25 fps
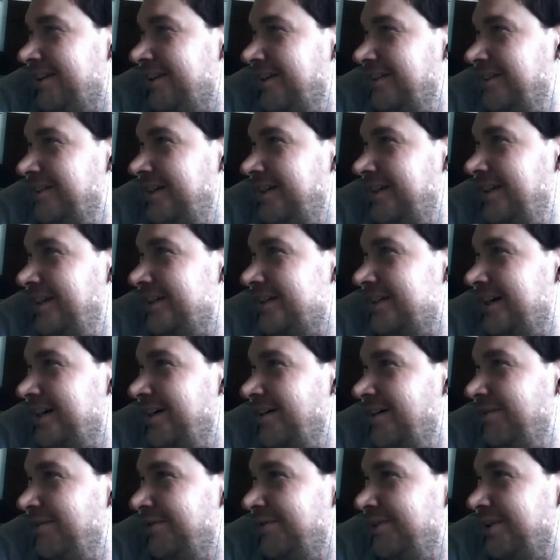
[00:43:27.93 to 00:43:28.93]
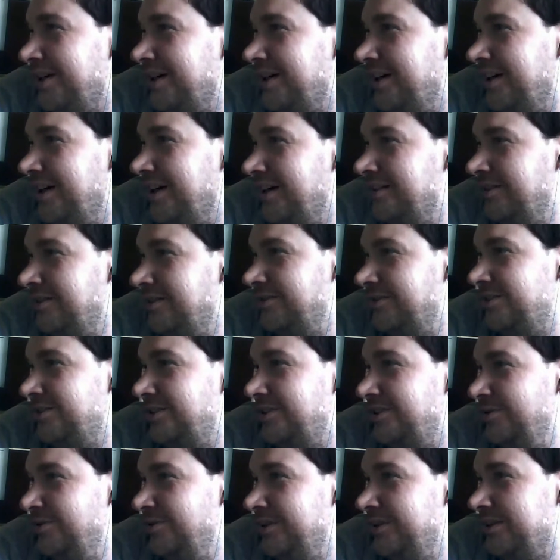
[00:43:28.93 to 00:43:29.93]
Isn't he in town for the concerts he's
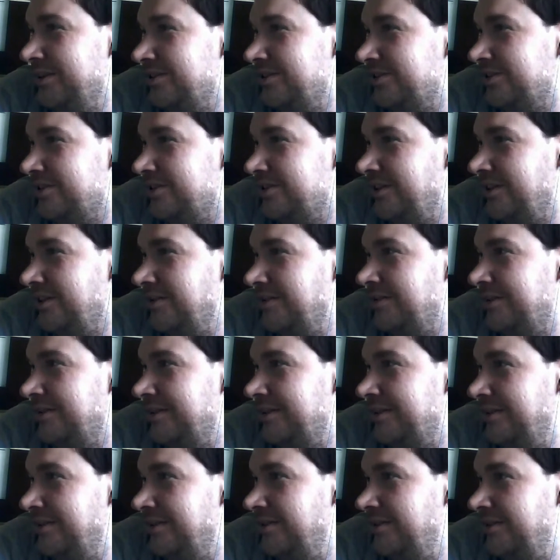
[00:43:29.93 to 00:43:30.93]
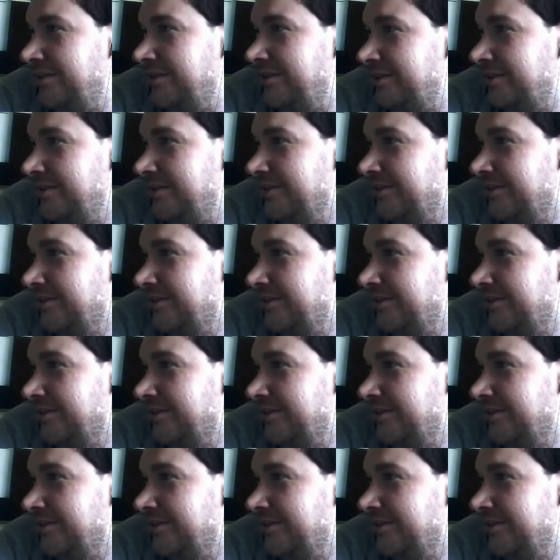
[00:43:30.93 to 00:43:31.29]
doing at the Chicago Theater?